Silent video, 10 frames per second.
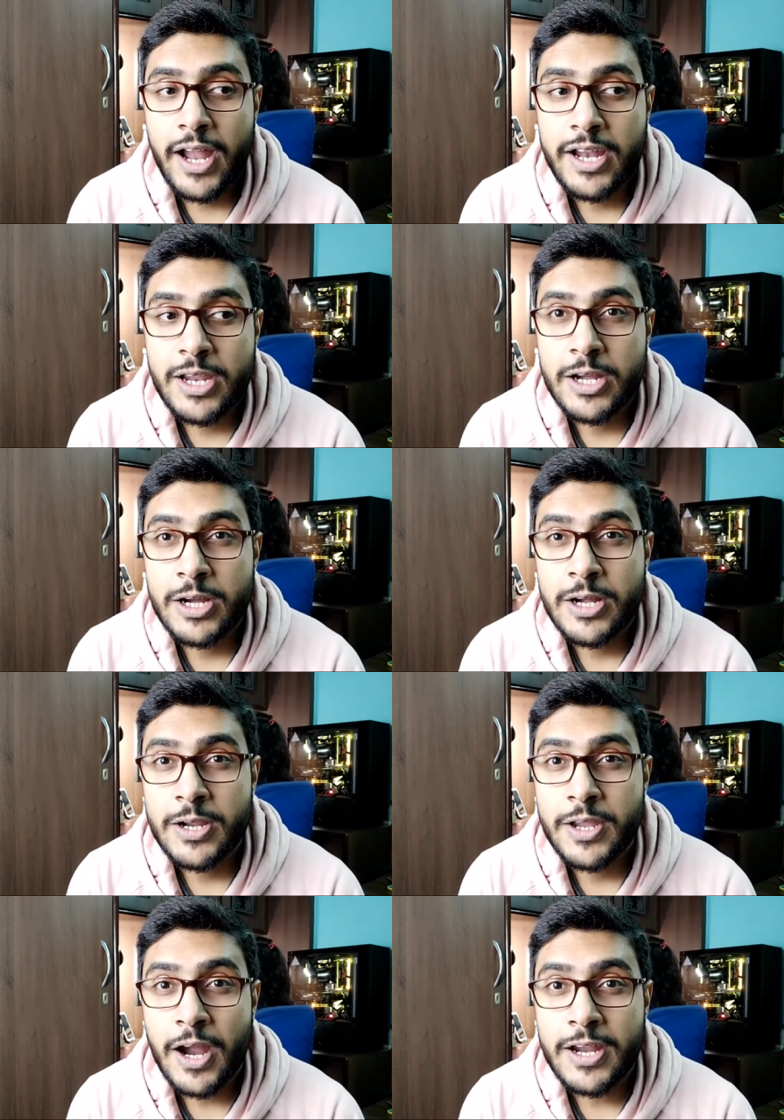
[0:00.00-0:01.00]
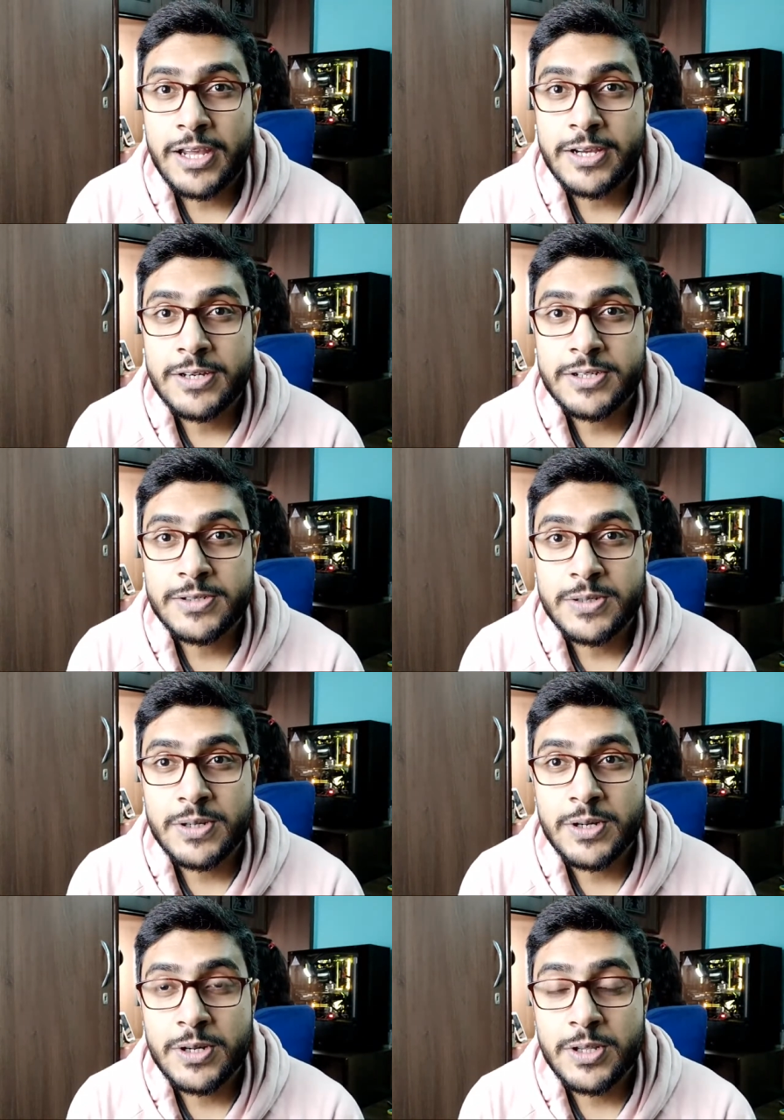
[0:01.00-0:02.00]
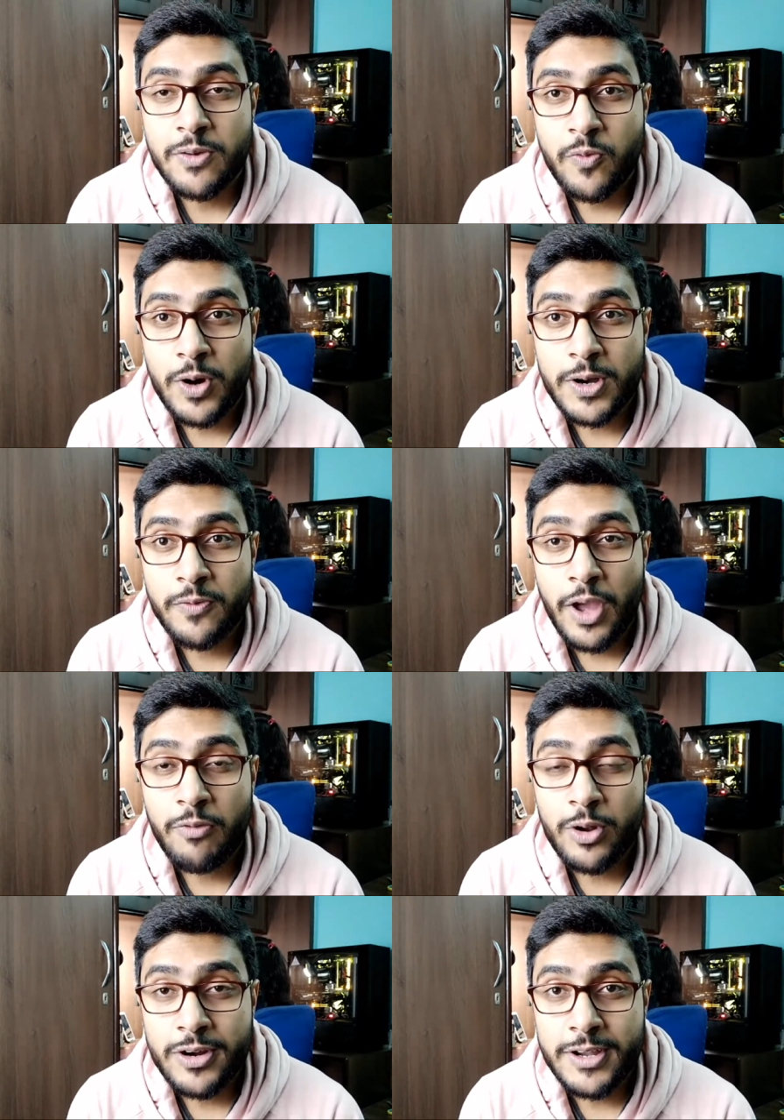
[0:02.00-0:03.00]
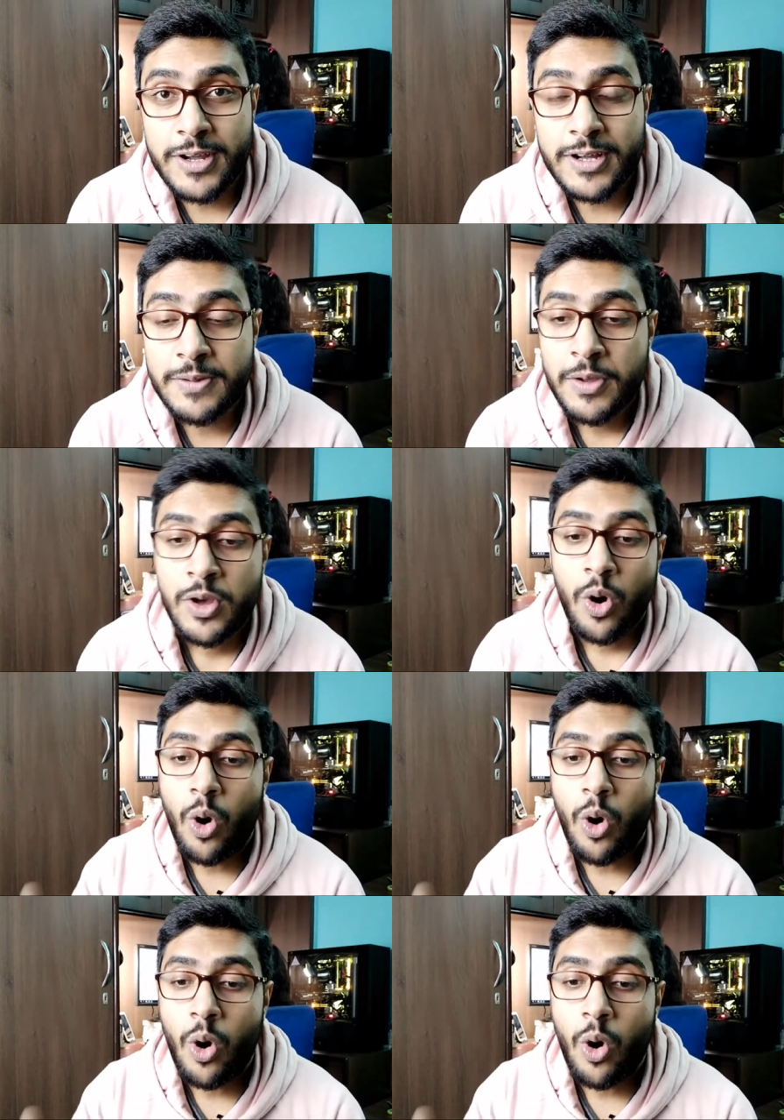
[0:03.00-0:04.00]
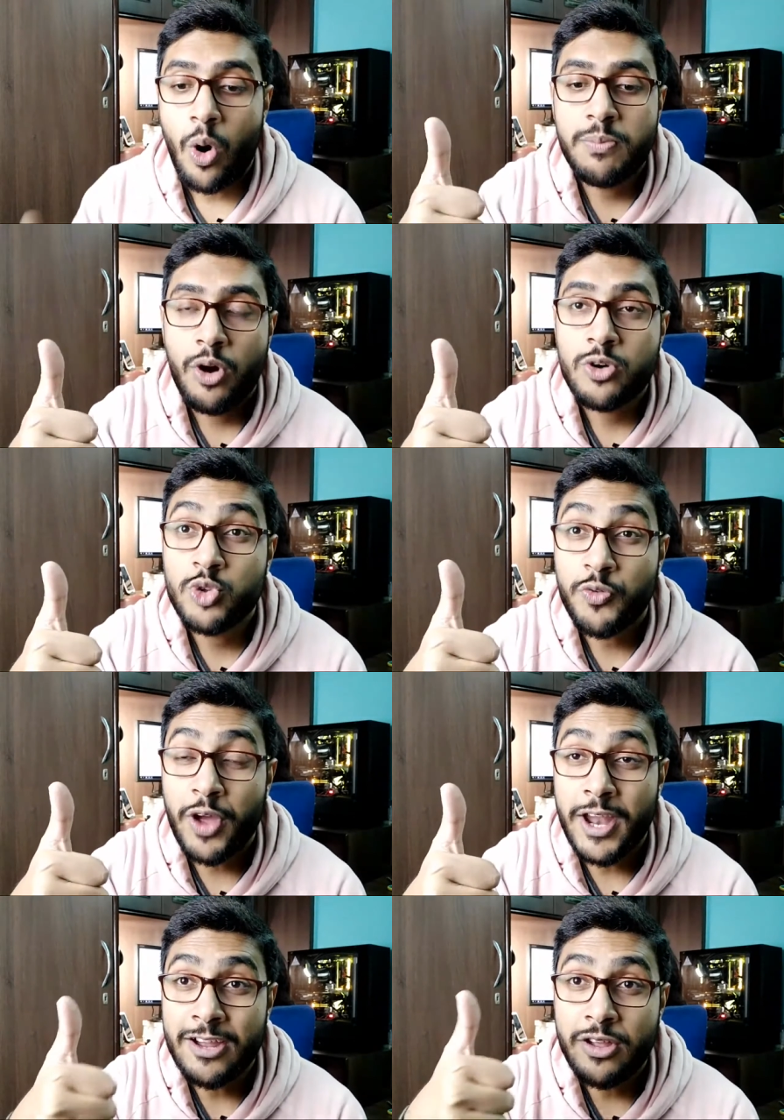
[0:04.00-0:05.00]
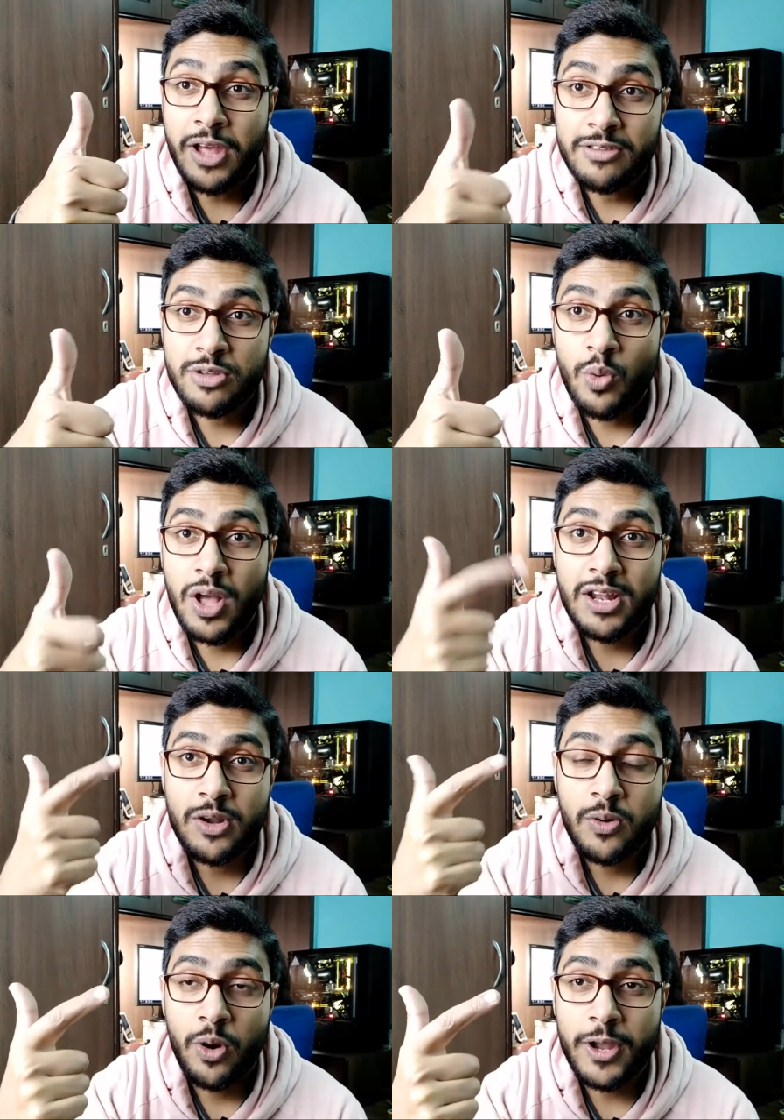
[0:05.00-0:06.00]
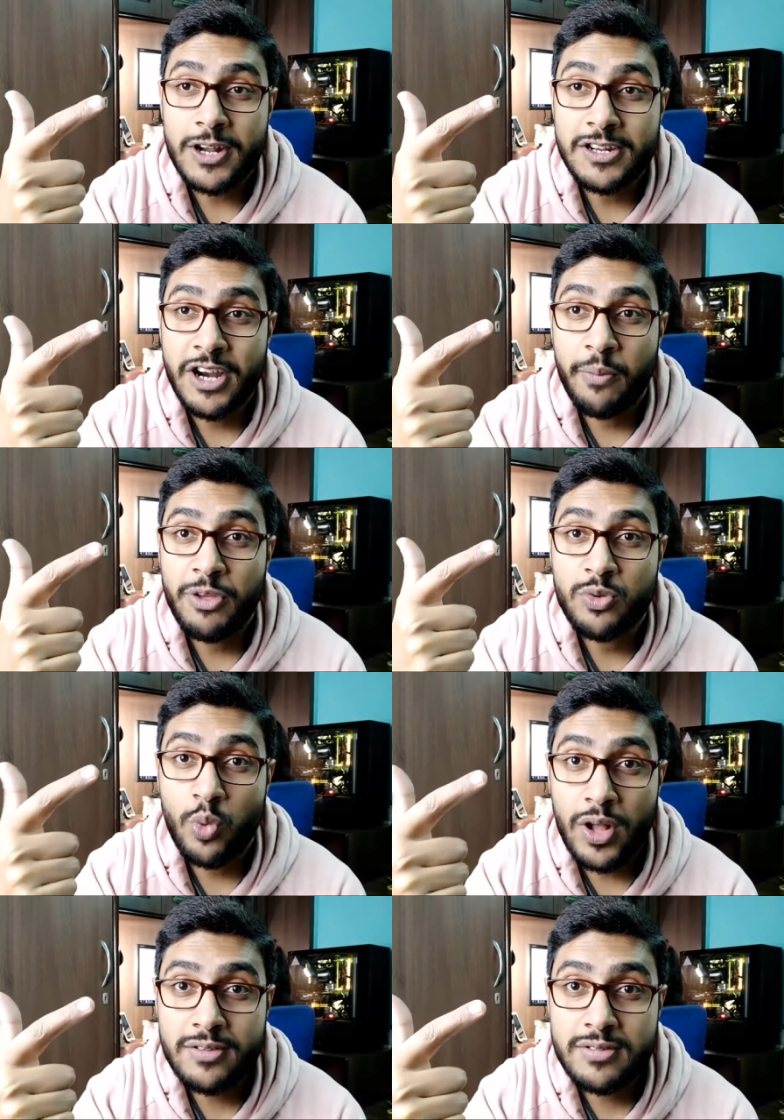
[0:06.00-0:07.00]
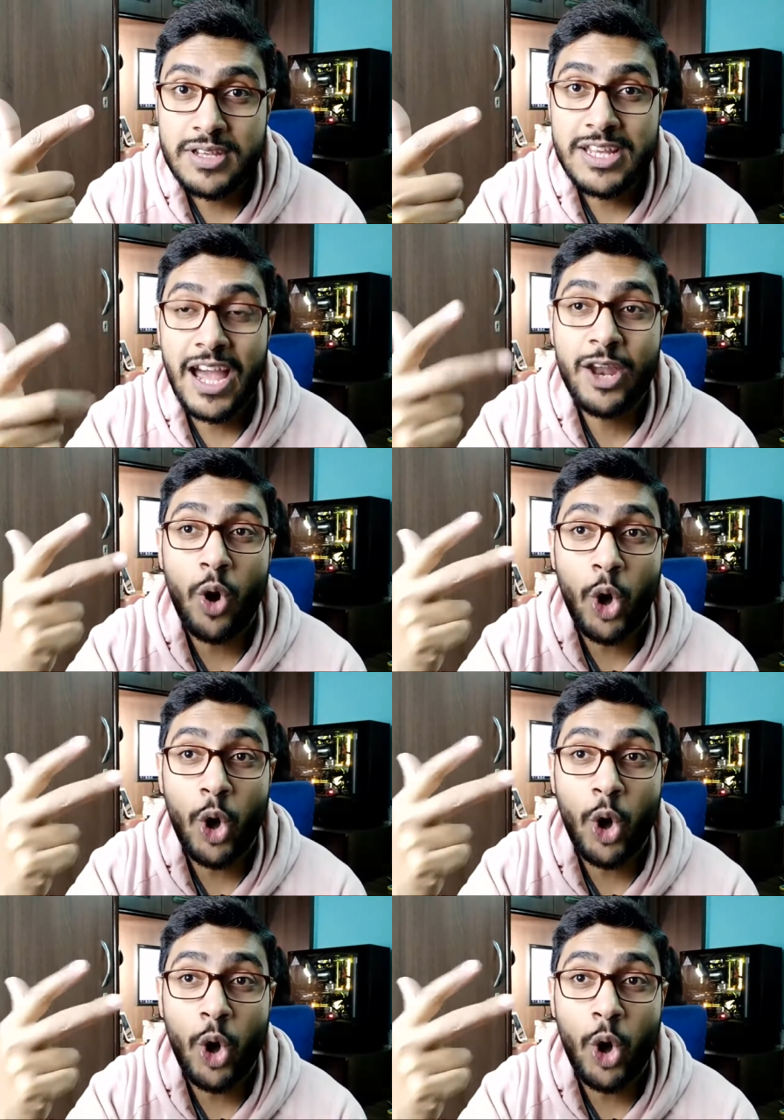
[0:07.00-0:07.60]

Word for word: and uh, regarding uh, uh, the work we have already done all the blogs of category sql oracle database 12c and